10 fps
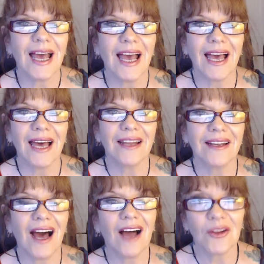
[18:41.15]
And
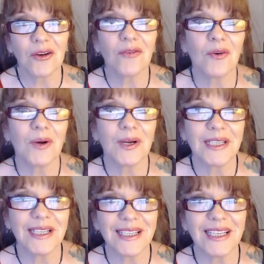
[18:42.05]
I'll look forward
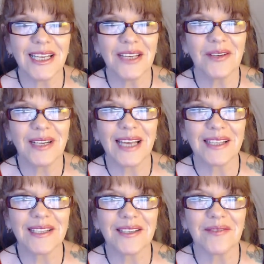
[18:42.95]
to seeing you again
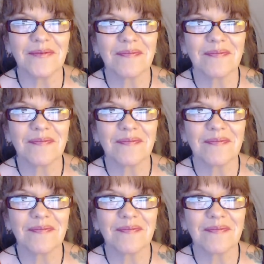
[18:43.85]
soon.